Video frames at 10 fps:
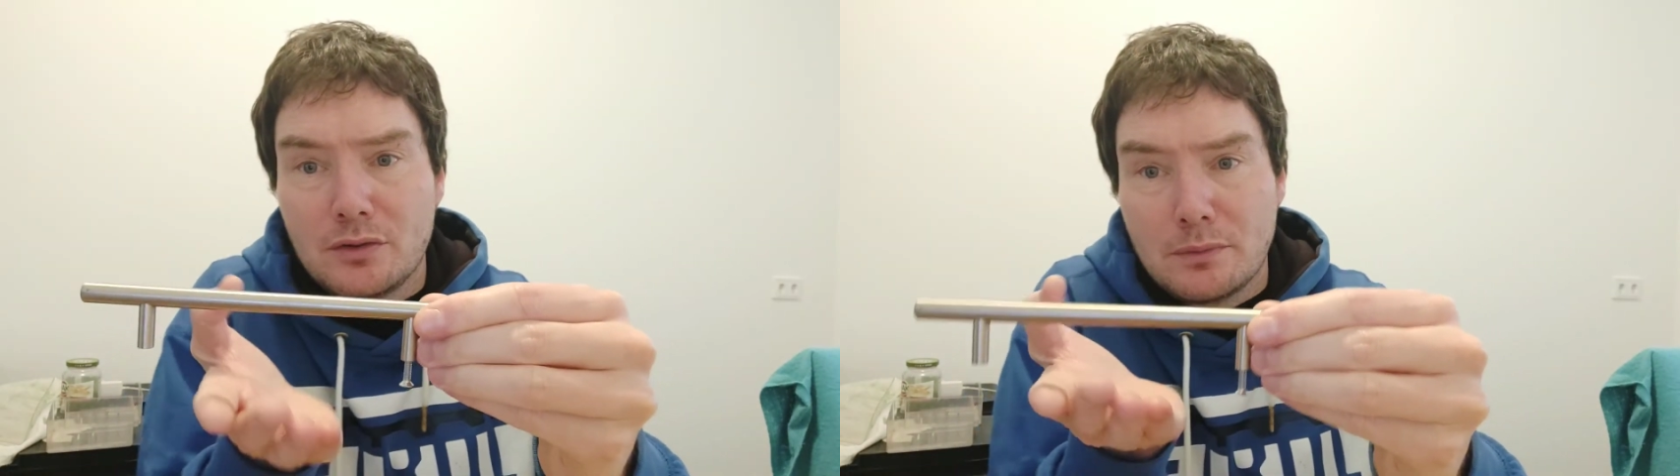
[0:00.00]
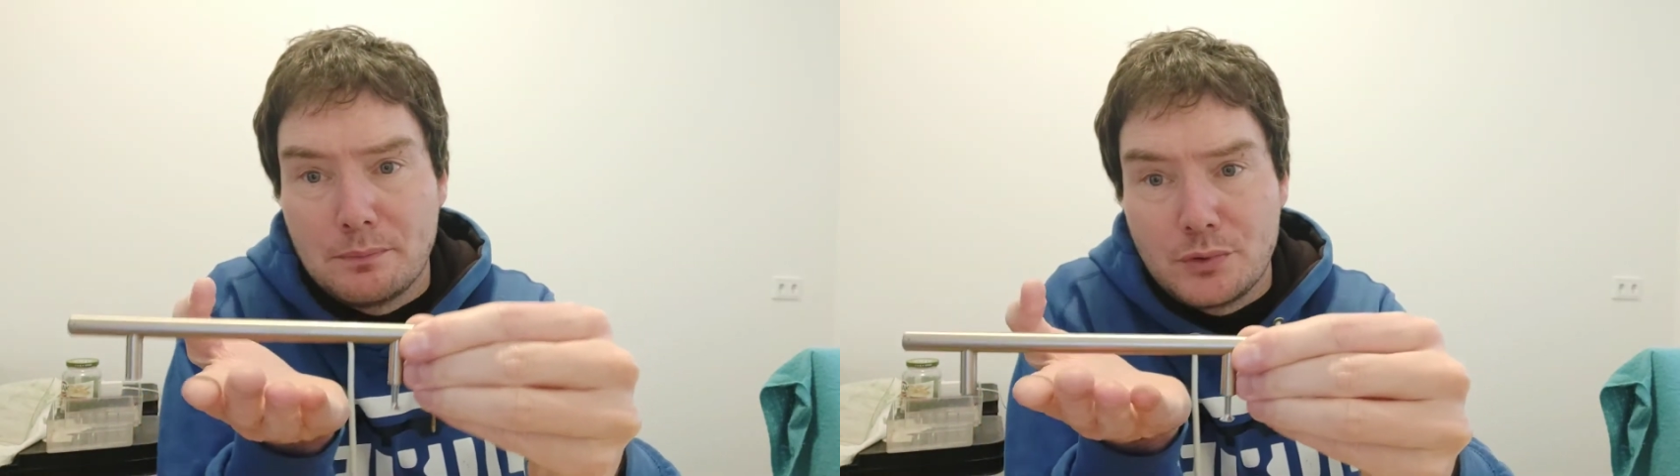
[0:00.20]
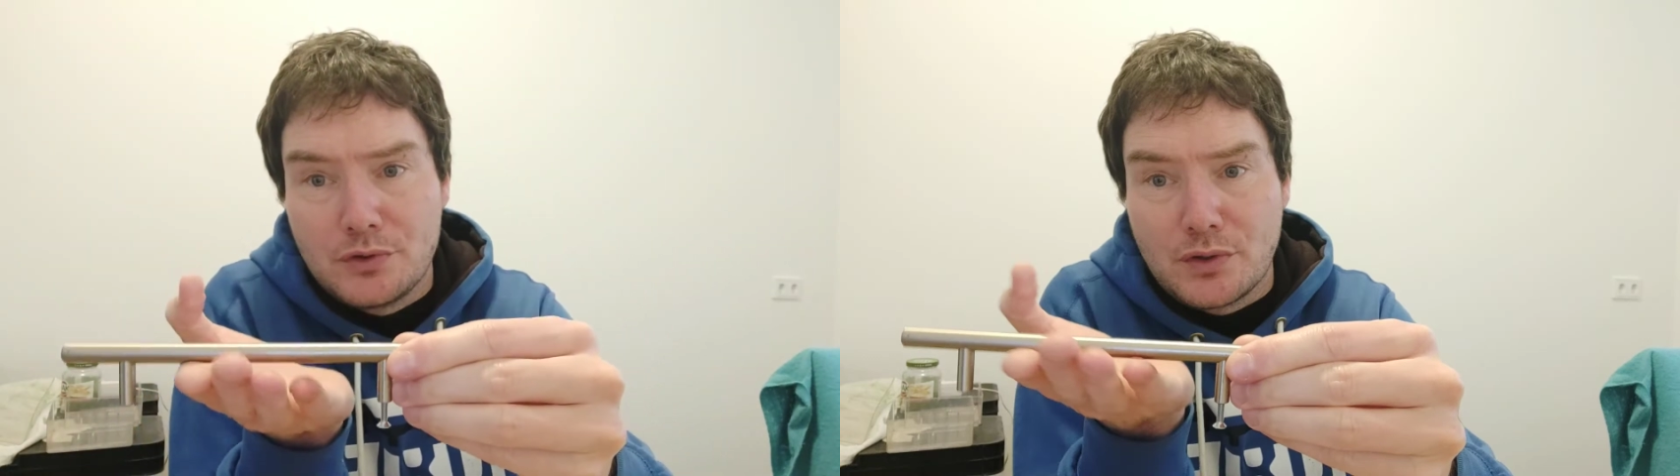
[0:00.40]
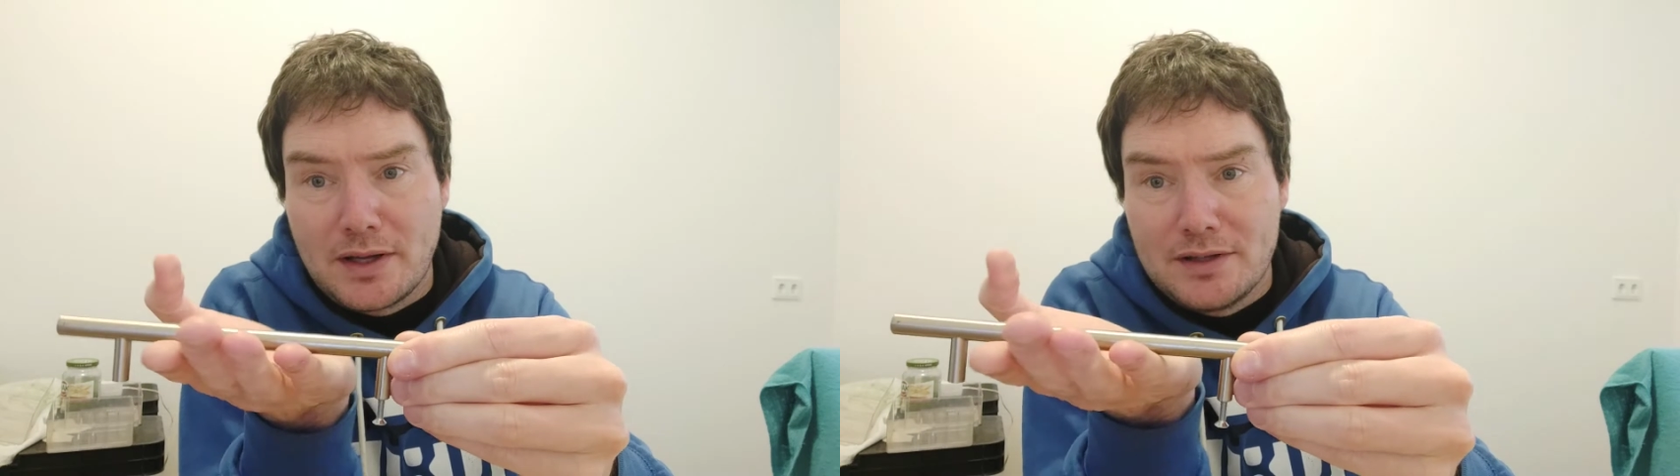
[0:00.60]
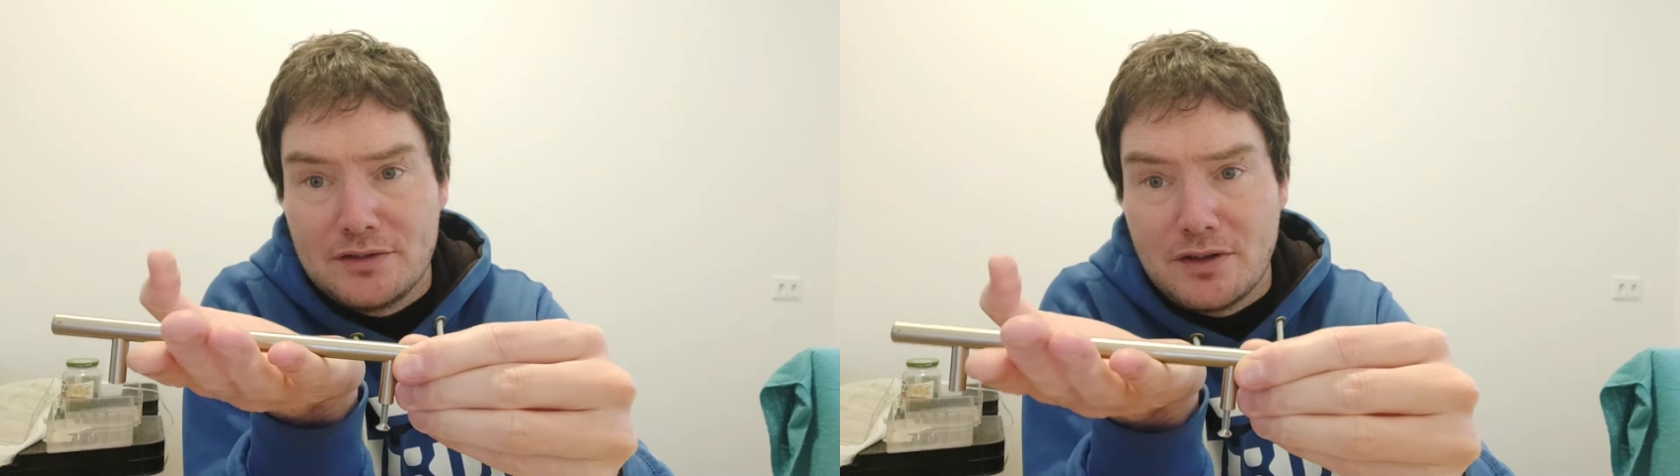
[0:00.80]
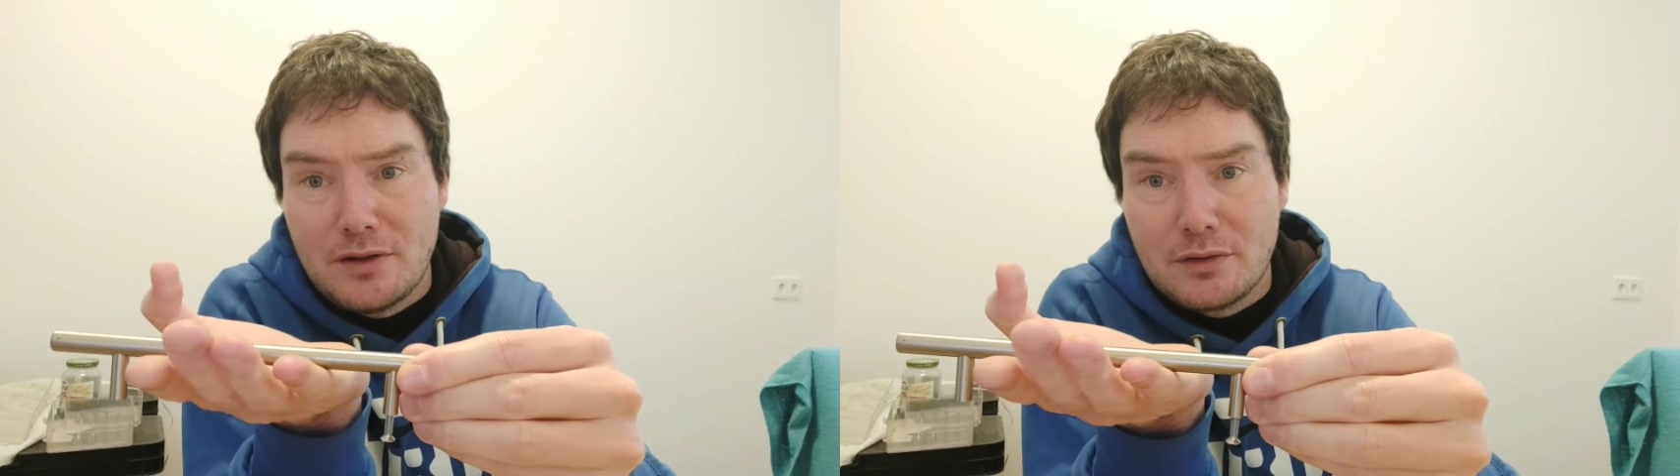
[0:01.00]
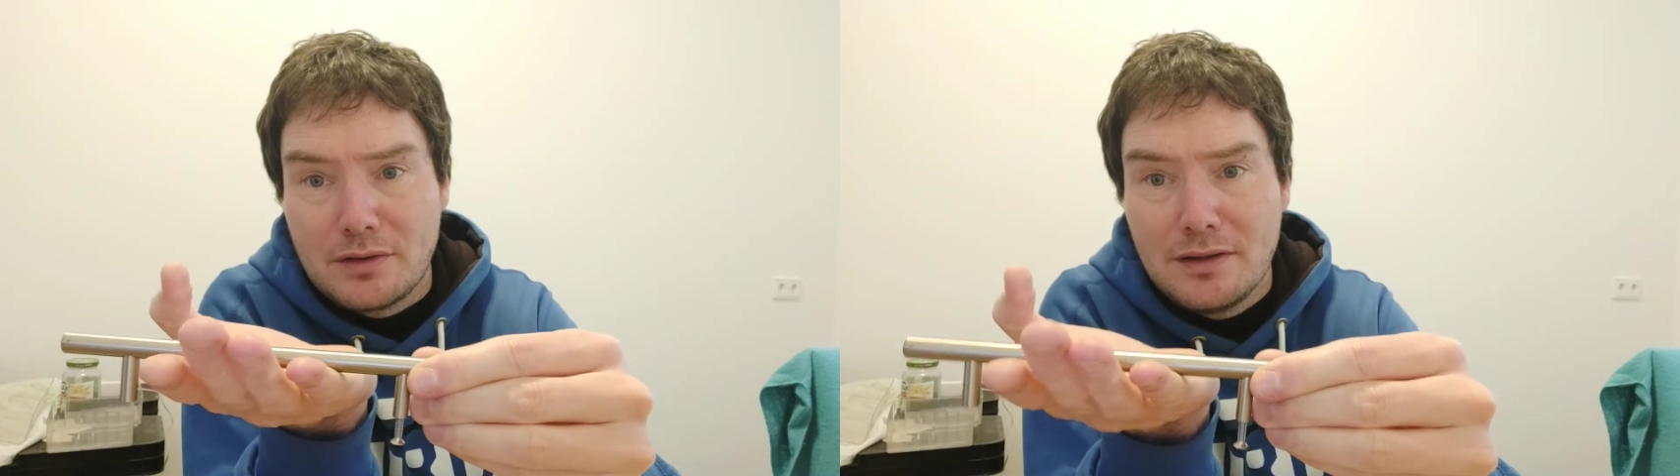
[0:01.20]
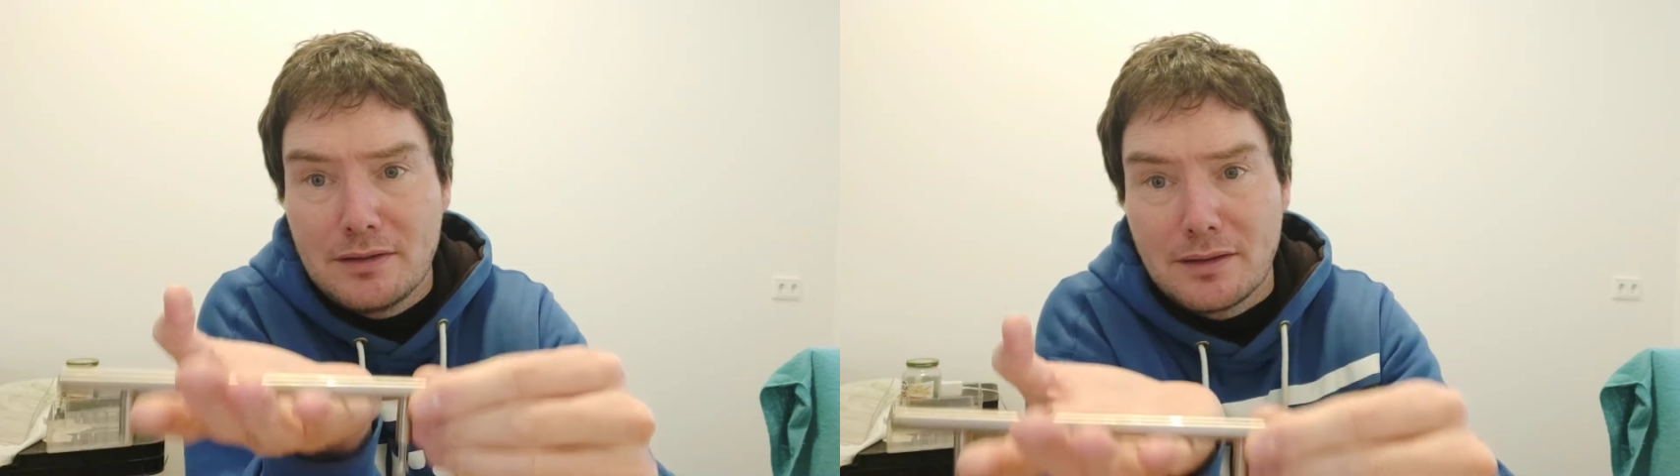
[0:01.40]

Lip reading: can put your hands underneath